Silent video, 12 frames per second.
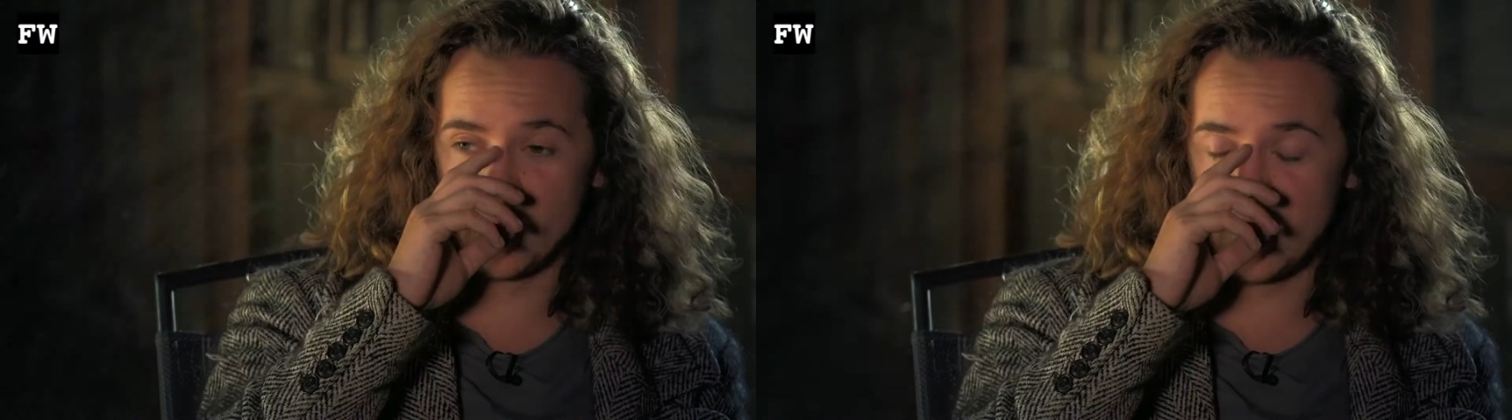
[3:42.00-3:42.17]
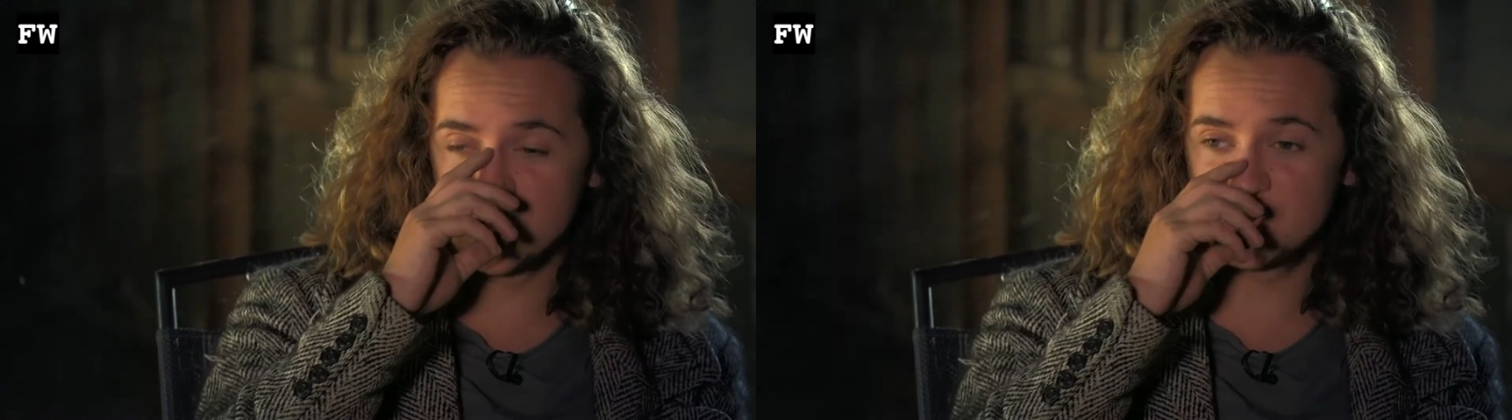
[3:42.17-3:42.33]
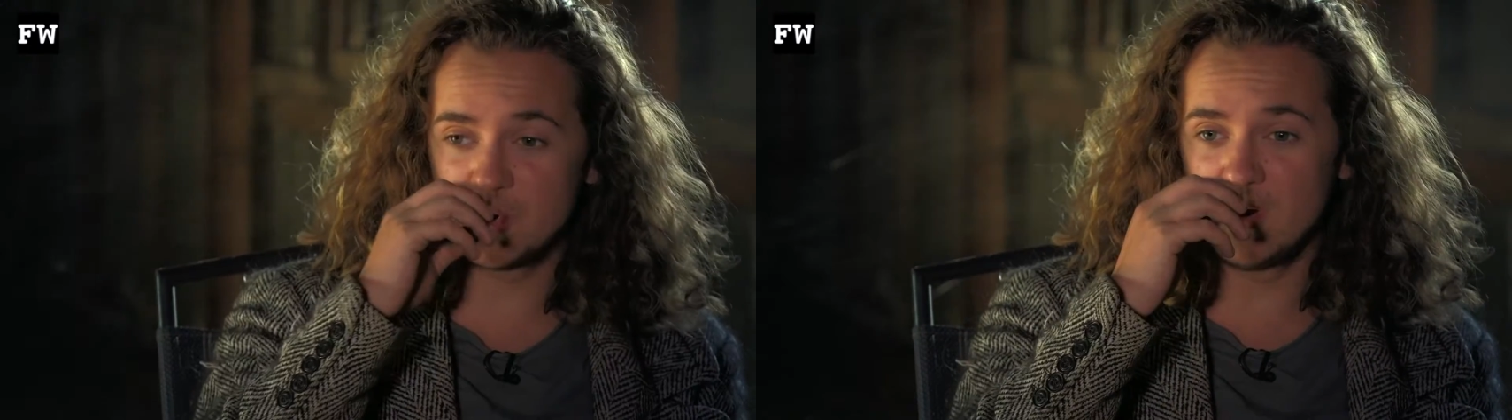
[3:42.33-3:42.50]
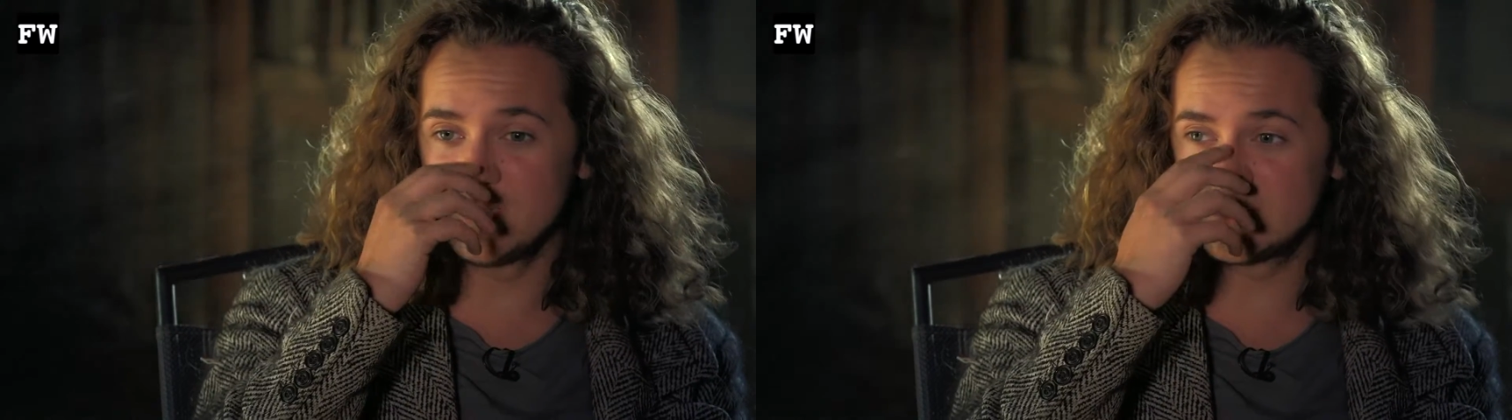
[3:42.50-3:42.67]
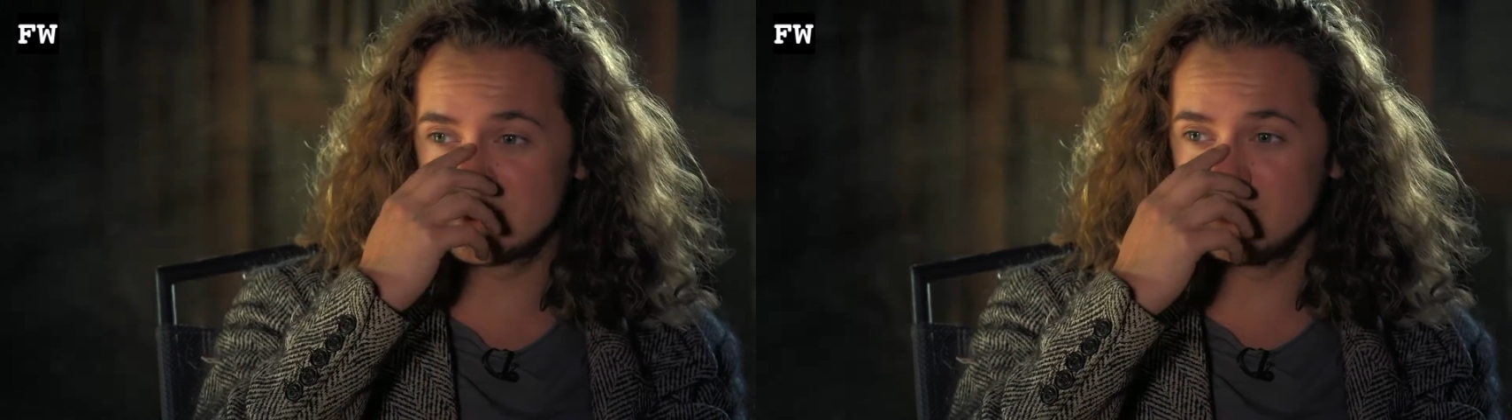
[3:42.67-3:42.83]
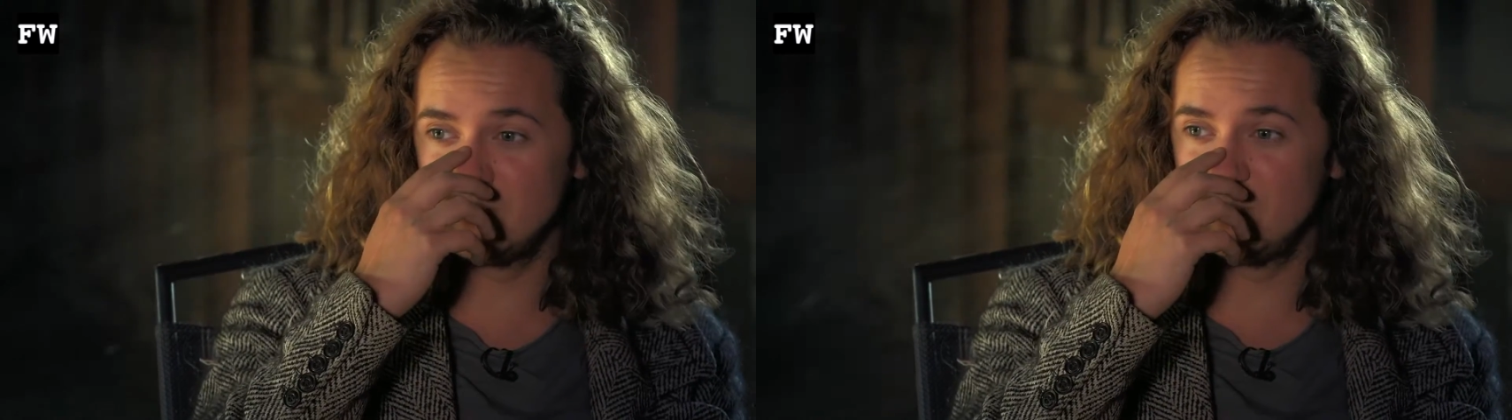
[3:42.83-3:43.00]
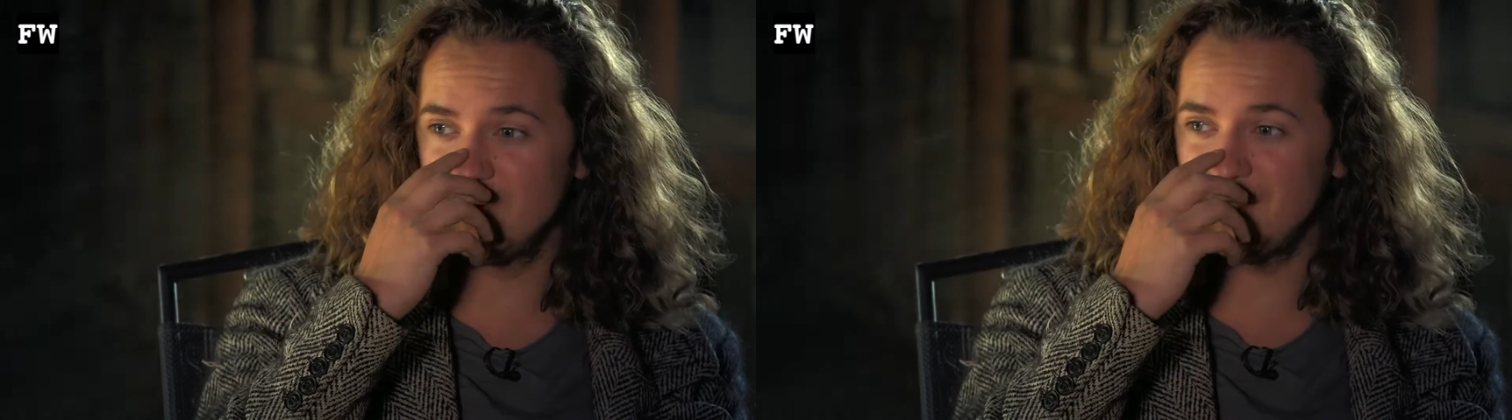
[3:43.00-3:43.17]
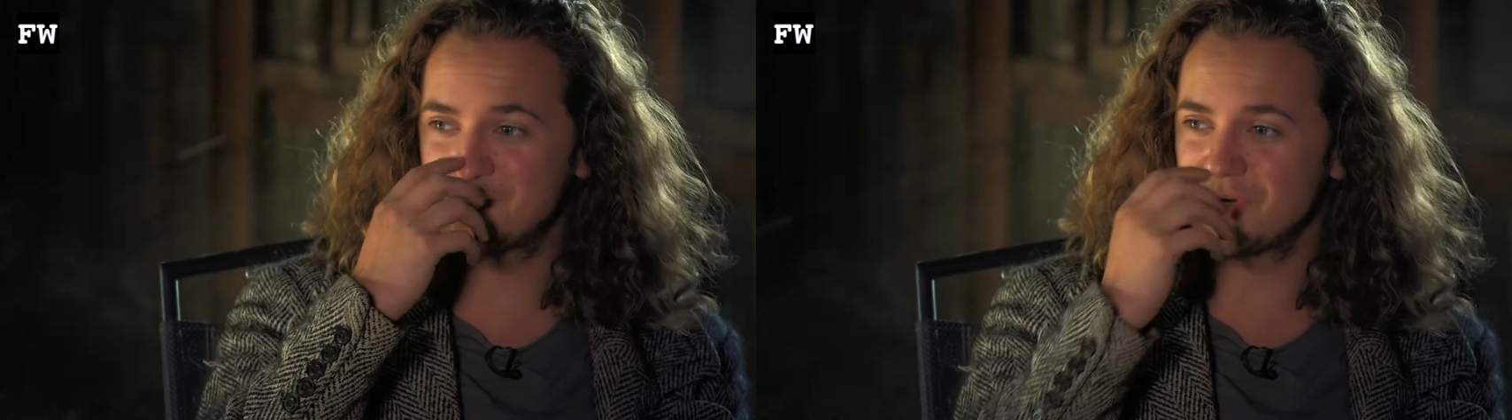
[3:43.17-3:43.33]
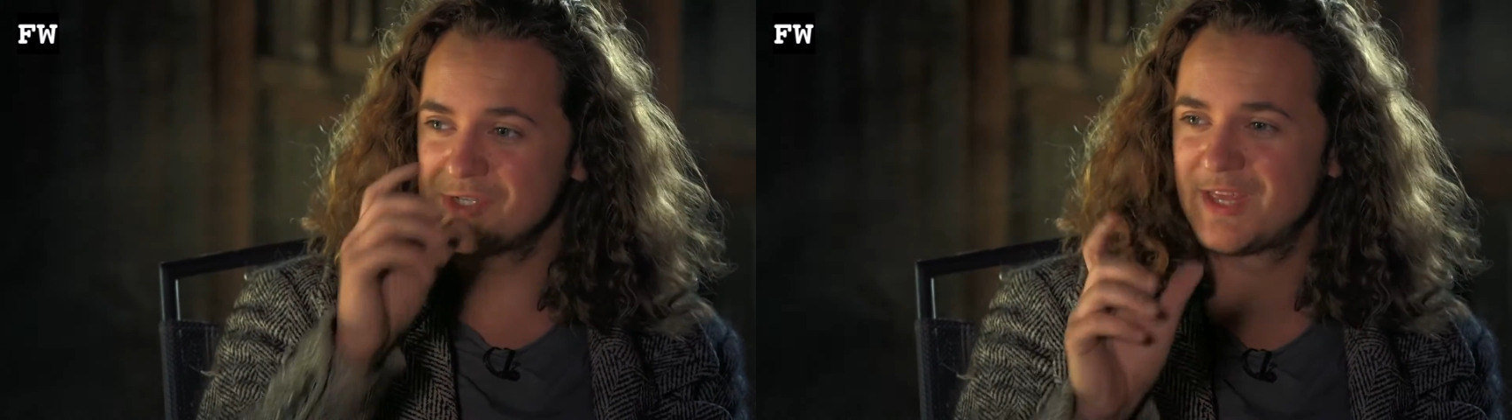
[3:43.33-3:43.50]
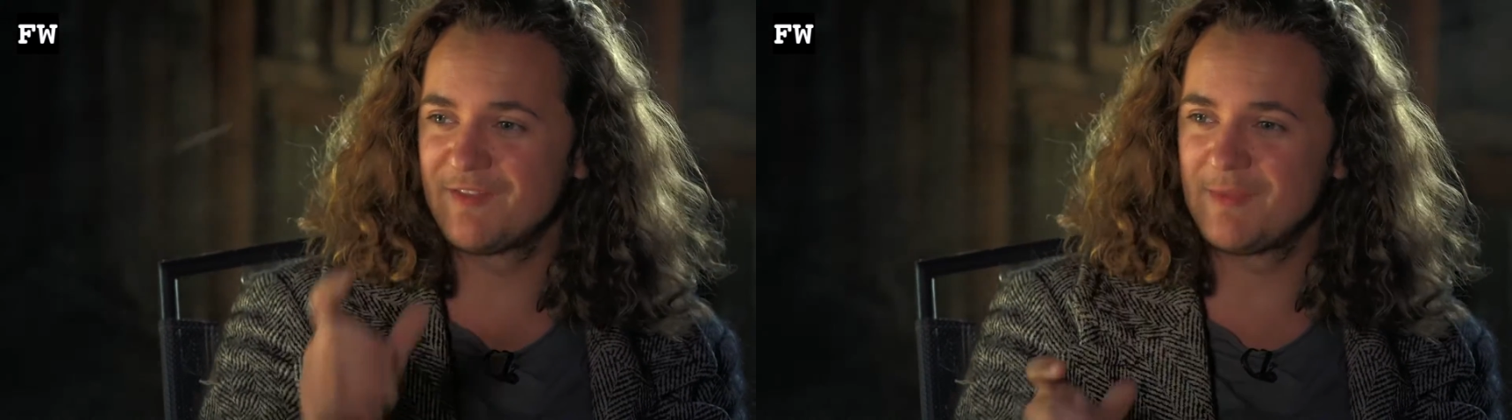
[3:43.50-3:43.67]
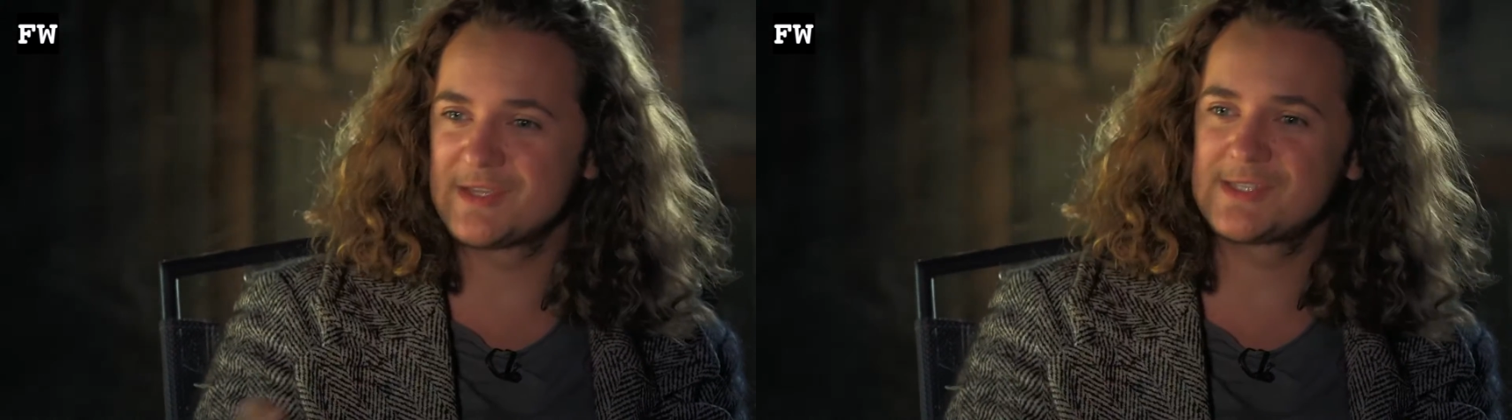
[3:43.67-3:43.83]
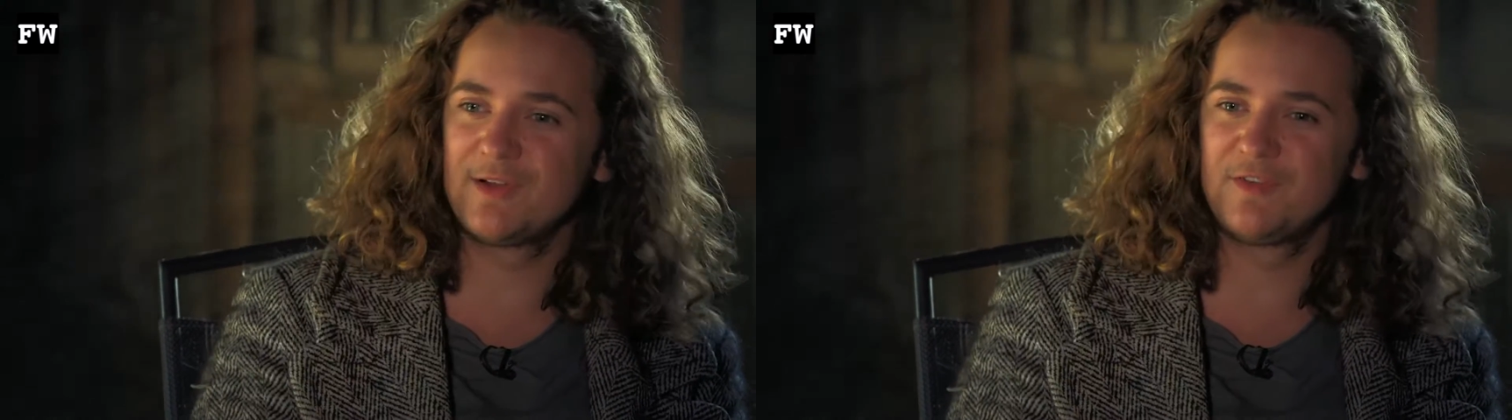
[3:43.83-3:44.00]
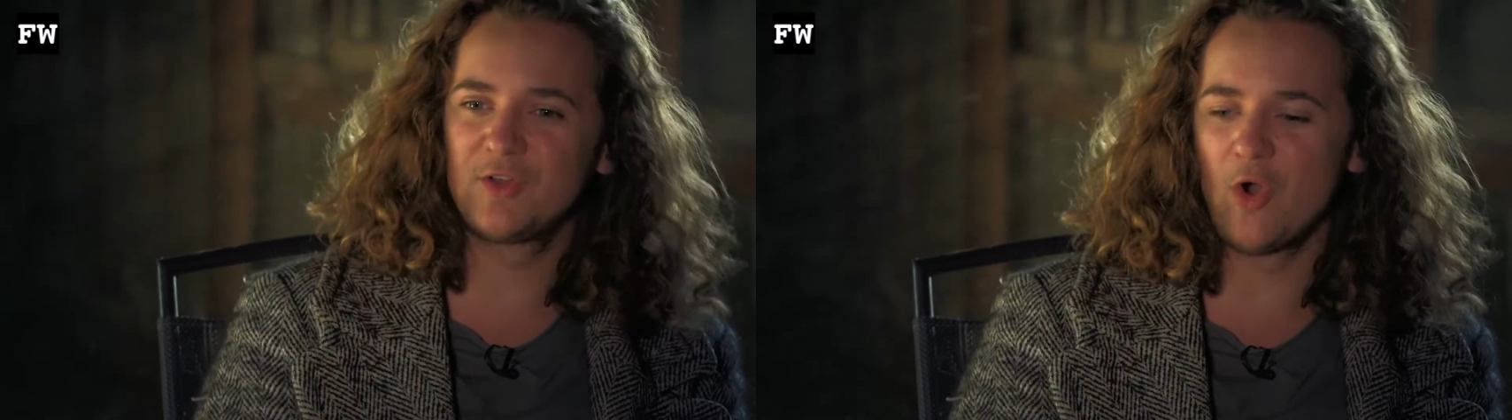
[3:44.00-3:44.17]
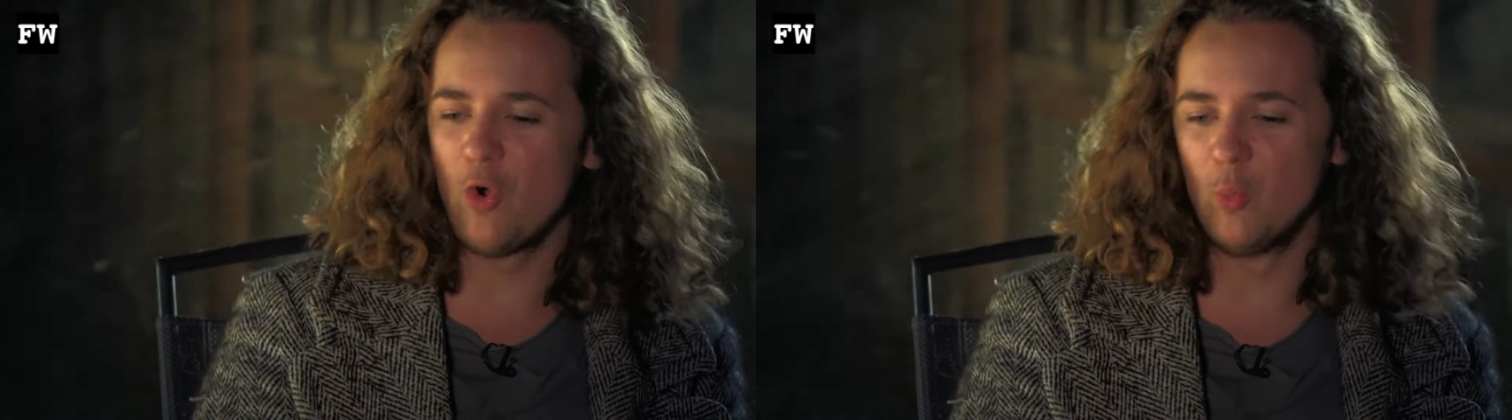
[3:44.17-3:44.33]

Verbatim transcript: I try to I try to give myself a goal,